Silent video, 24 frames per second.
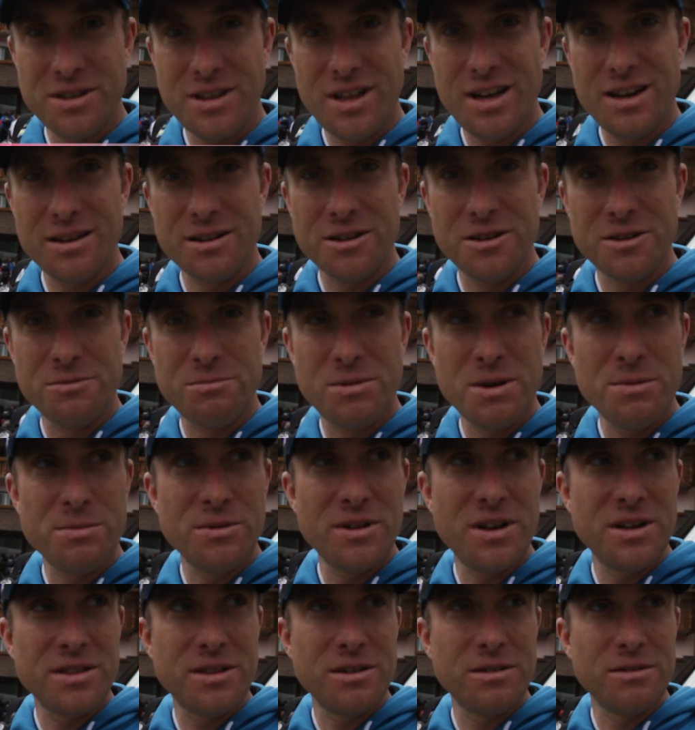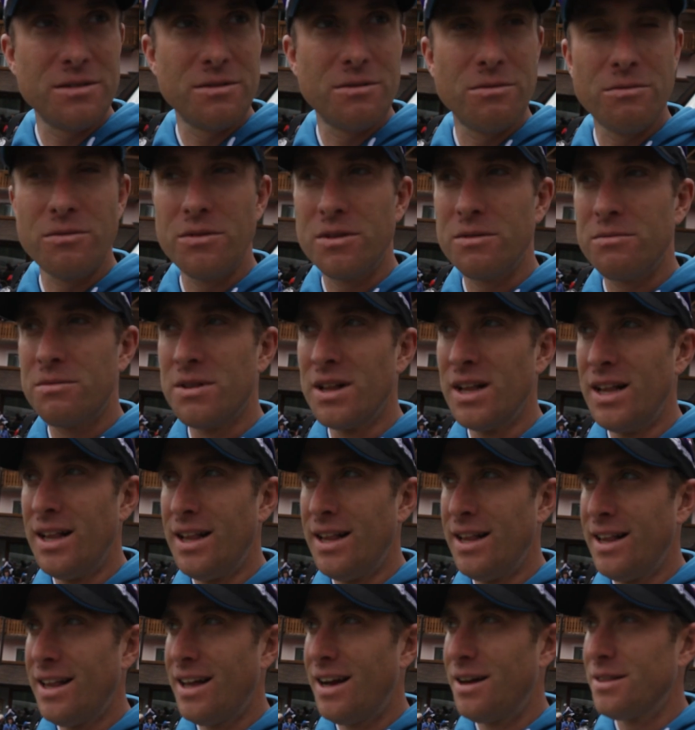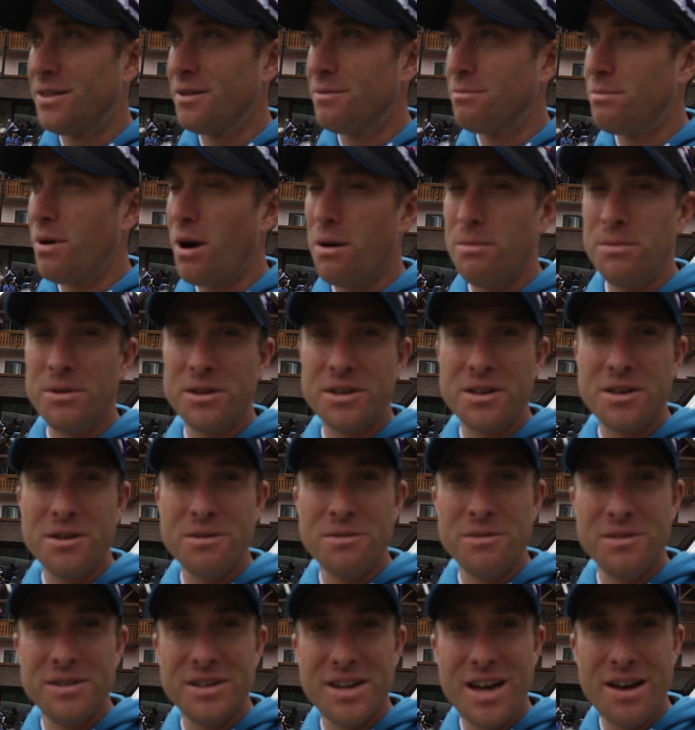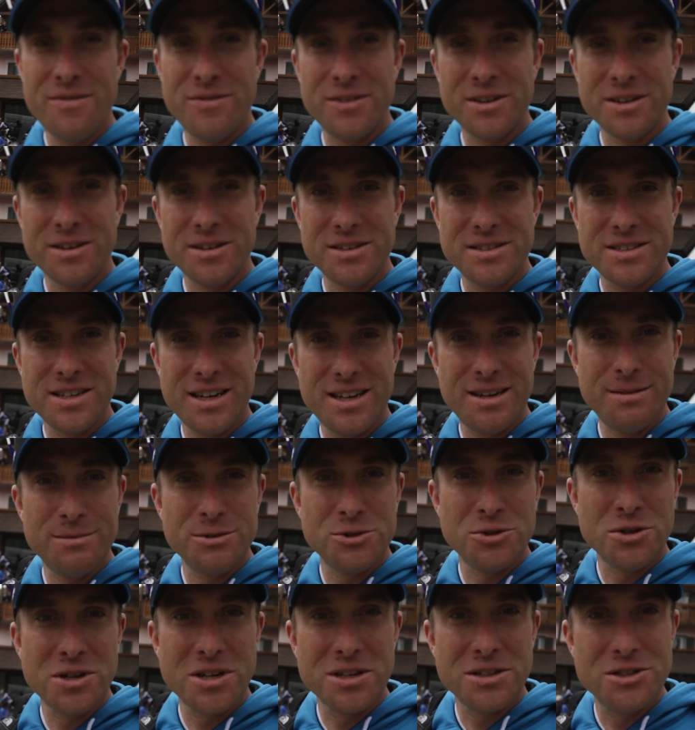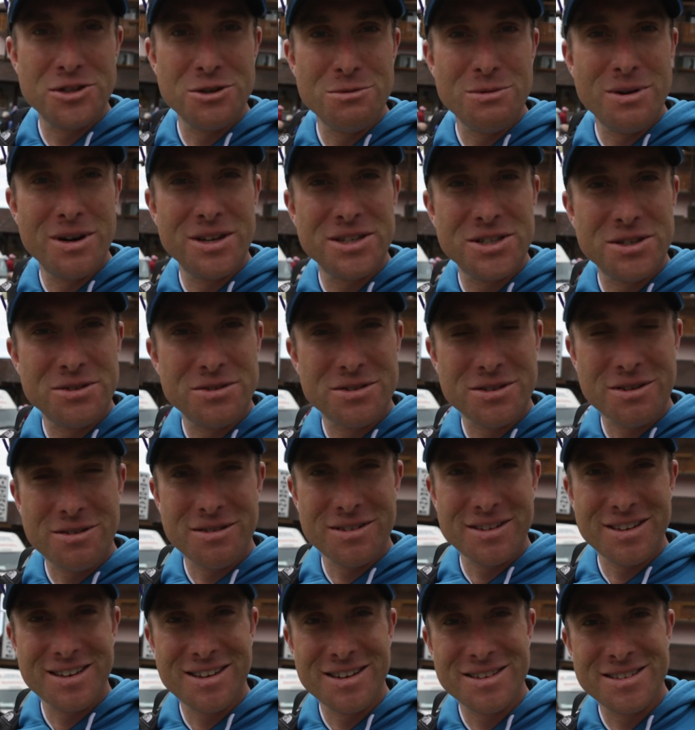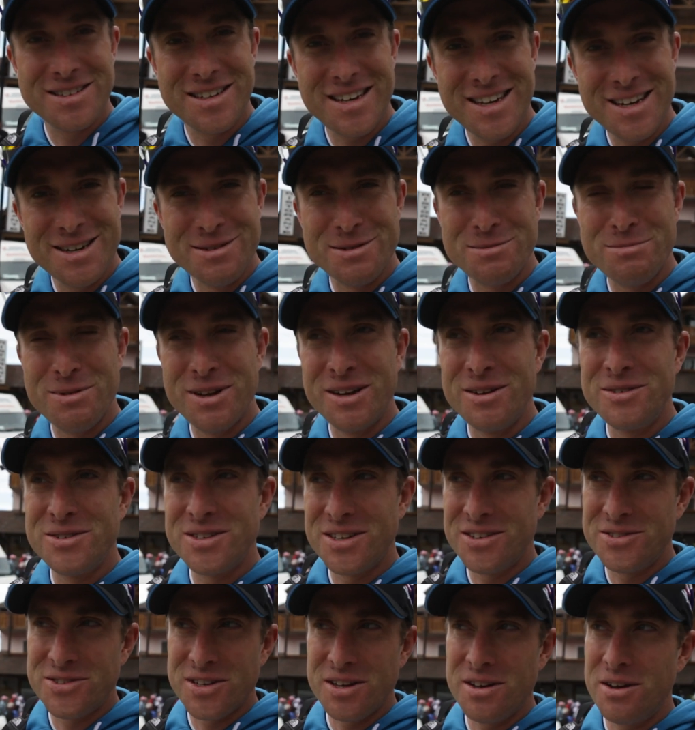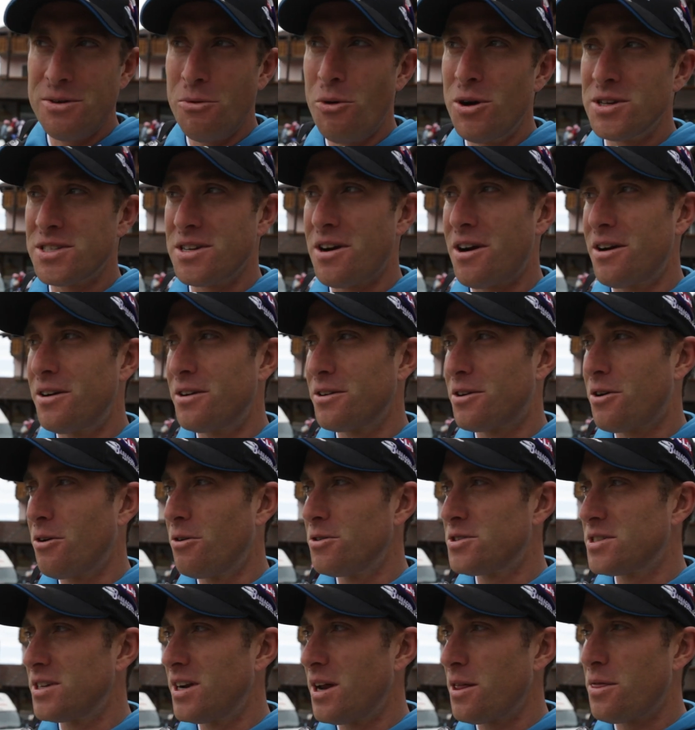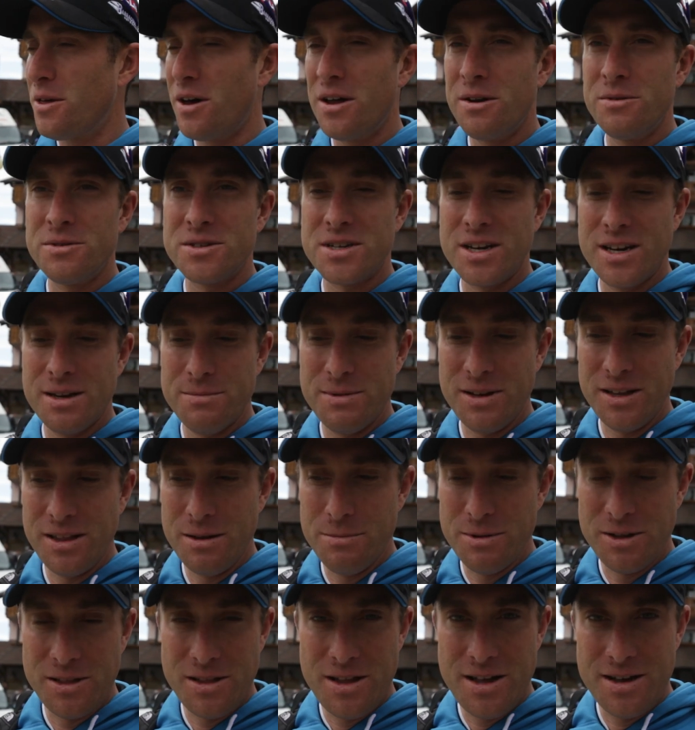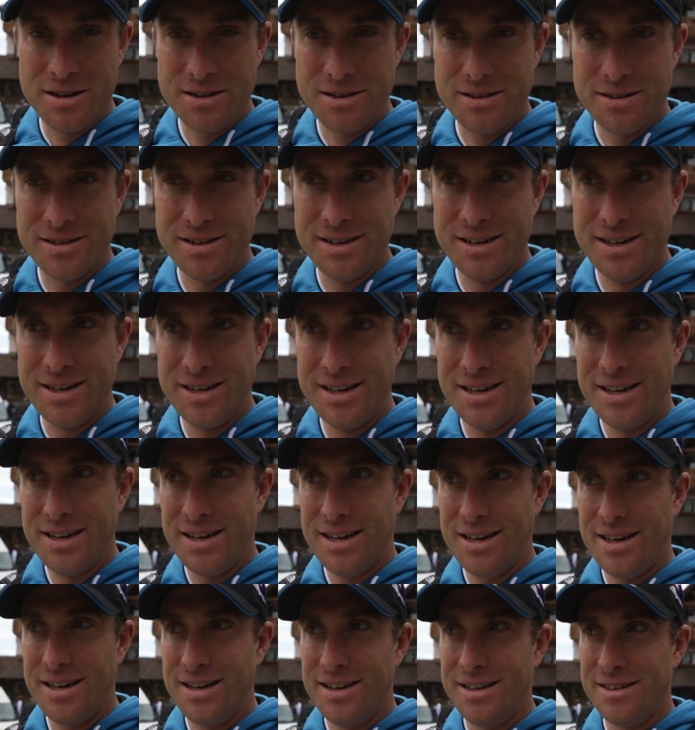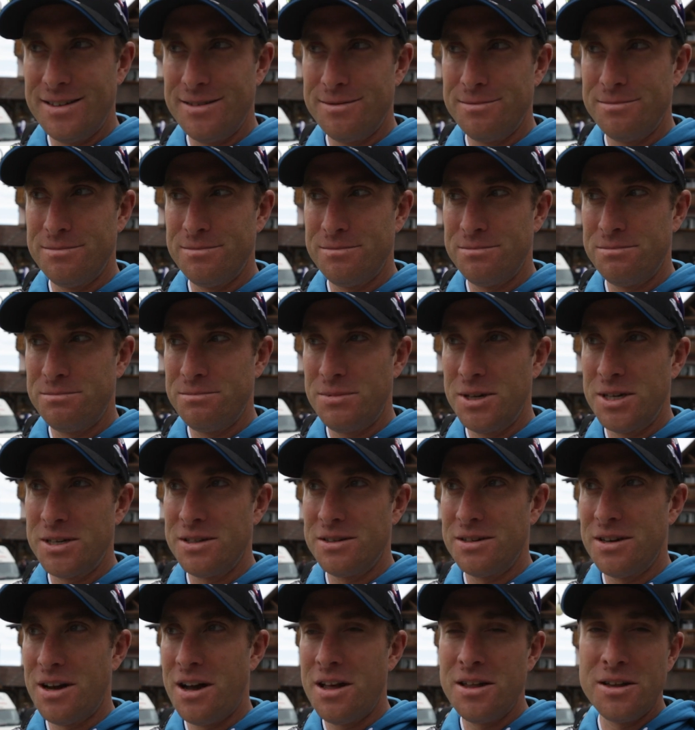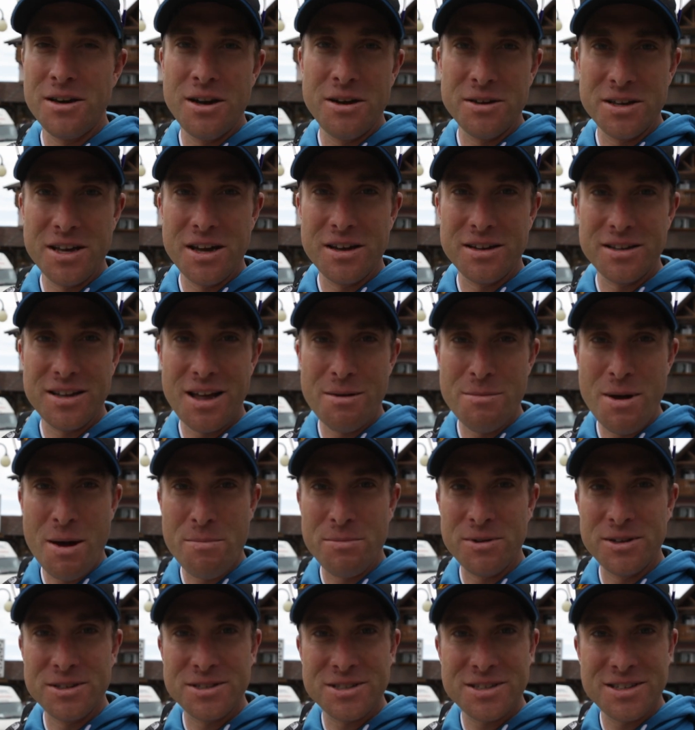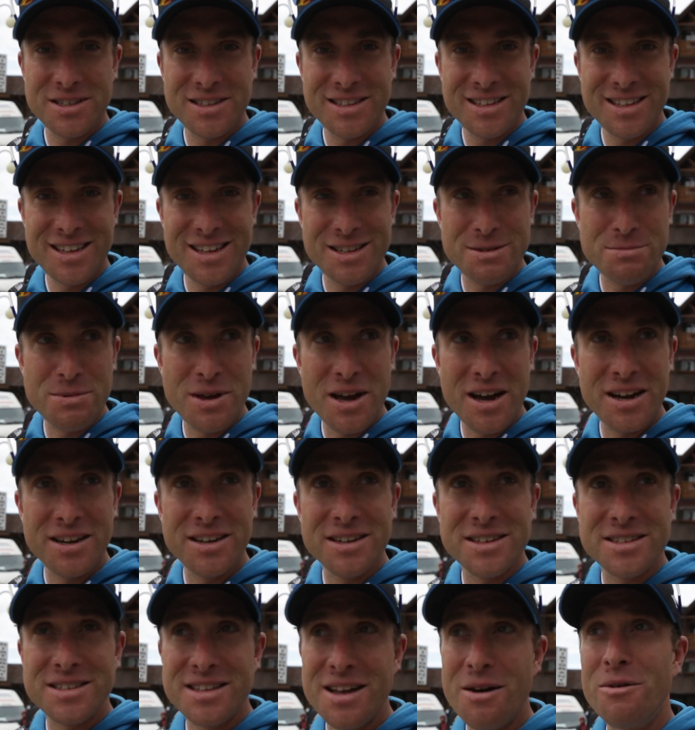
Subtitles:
A lot of good people out there, barbecuing, having a good time, drinking too much. It's a good time. But it was a harder course than I thought it was going to be. A little bit longer. But all in all, yeah, I'm happy it's behind us.